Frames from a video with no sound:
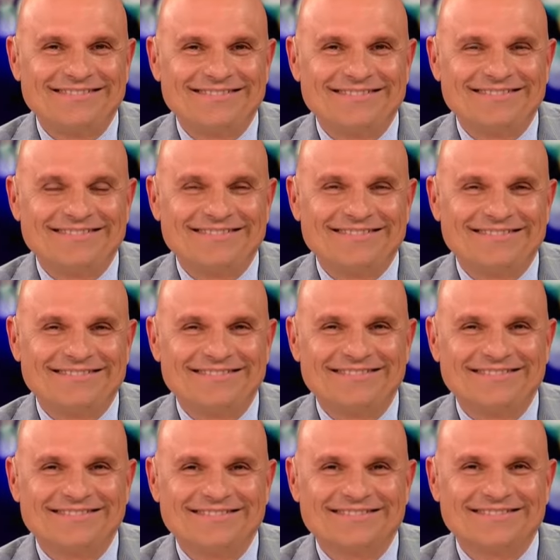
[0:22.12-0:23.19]

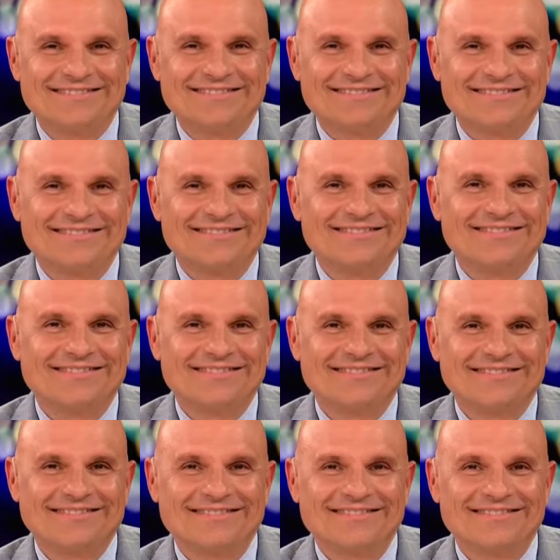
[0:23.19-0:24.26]

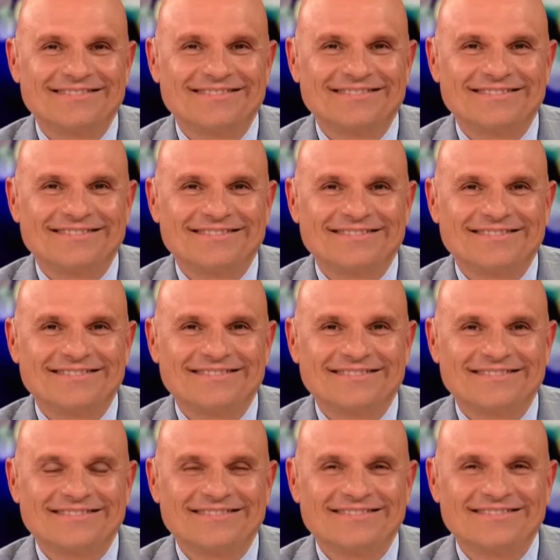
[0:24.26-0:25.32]

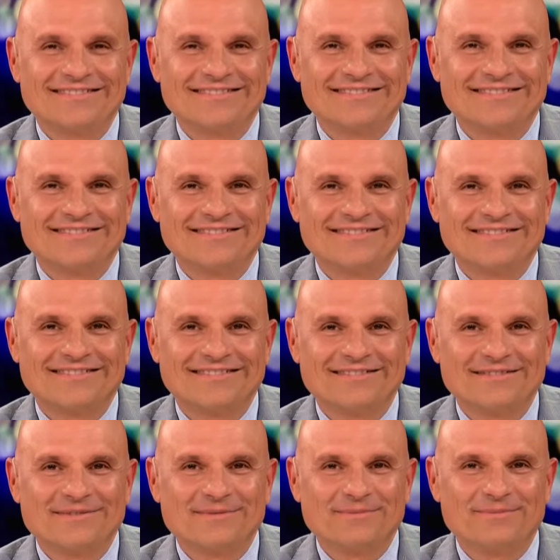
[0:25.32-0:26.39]

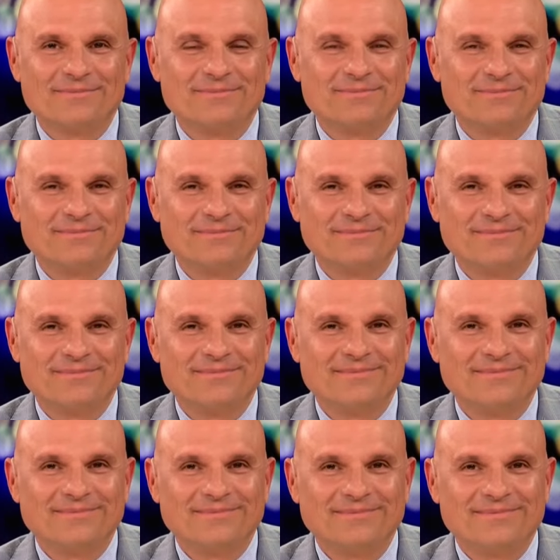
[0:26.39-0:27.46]

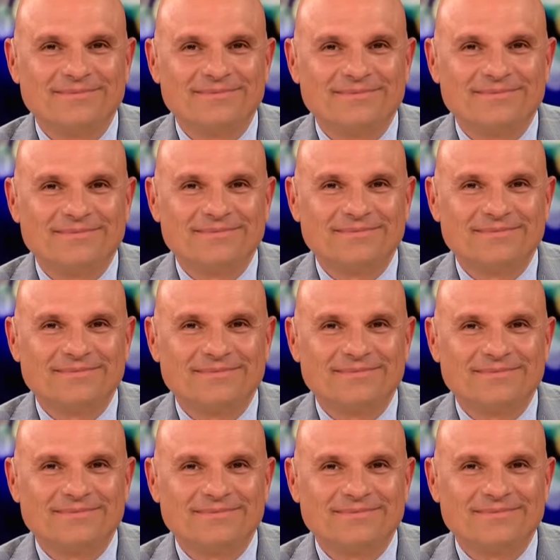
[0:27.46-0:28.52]

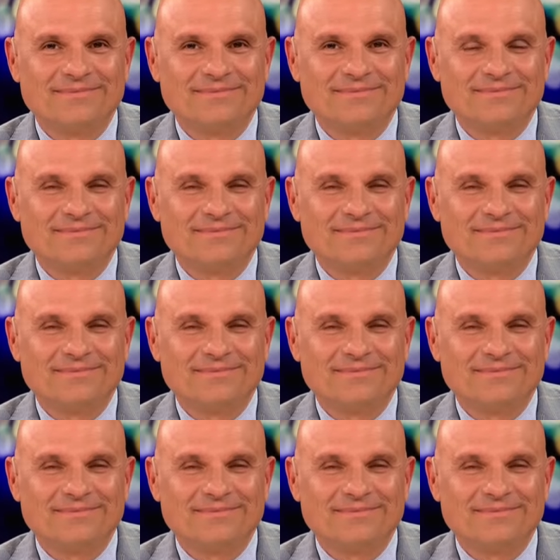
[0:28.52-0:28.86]
[no speech]